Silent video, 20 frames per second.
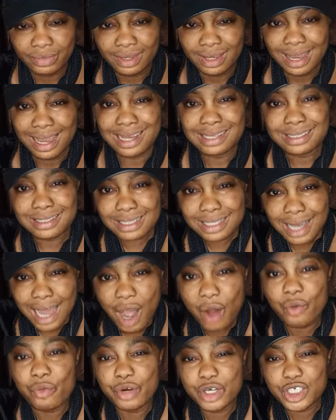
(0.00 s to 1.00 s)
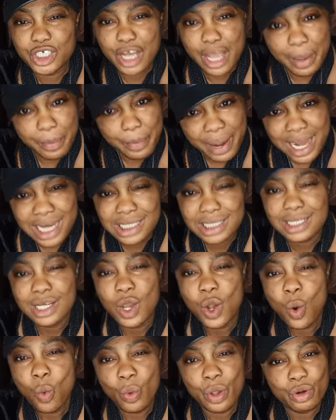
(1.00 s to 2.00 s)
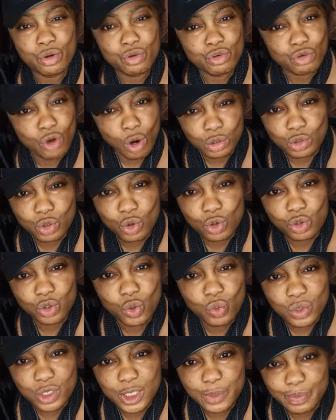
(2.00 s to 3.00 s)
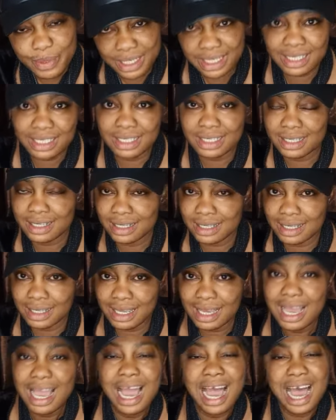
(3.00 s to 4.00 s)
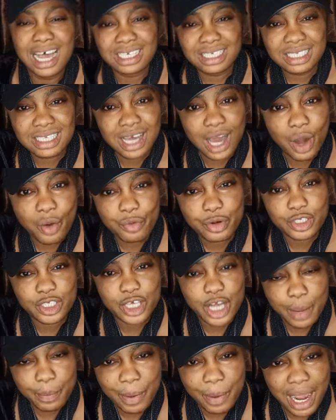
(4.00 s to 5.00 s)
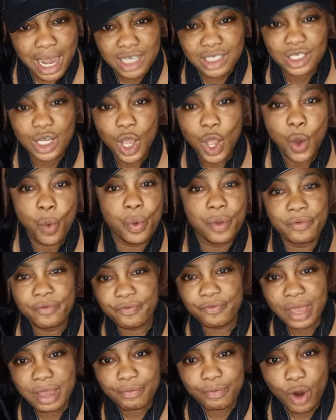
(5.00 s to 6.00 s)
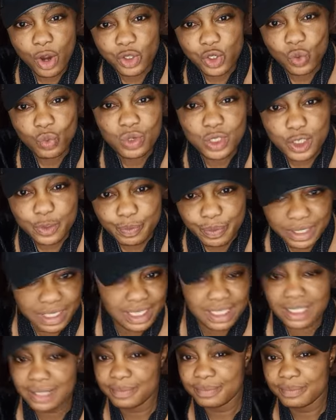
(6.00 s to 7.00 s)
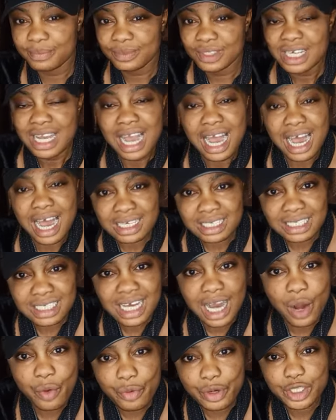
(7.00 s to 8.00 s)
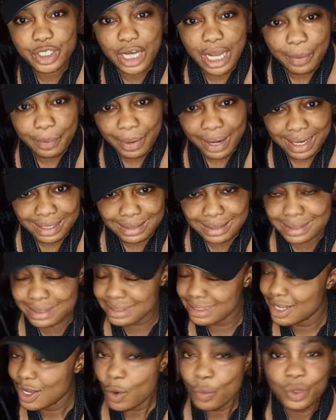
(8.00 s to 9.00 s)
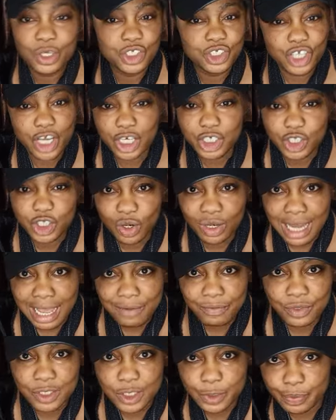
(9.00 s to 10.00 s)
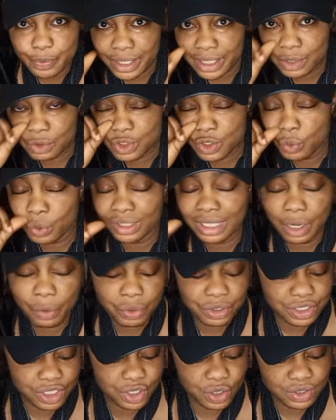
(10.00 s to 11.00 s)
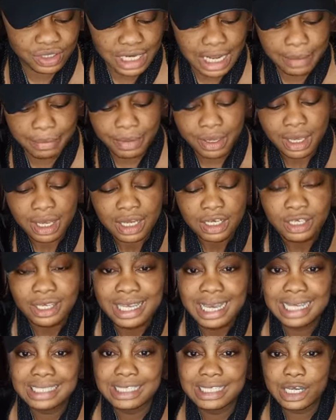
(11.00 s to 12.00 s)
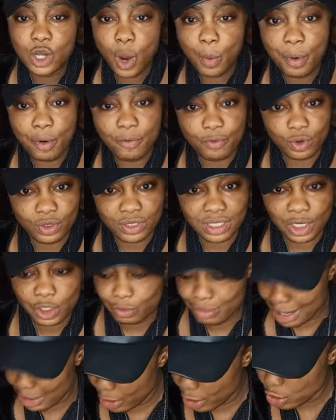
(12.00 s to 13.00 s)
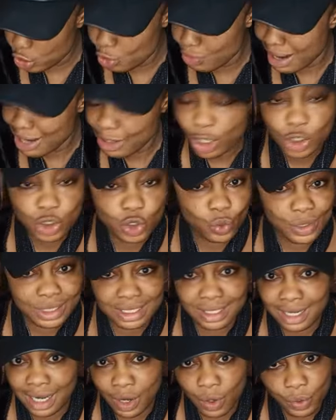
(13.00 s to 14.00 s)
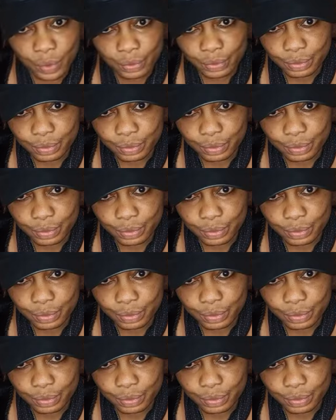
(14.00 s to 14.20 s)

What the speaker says: And see how rich helpers will run to you with speed. And see how rich helpers will favor you with speed. And see how rich helpers will change your life with speed. So without wasting your time, get a cup of water. You might not do it now.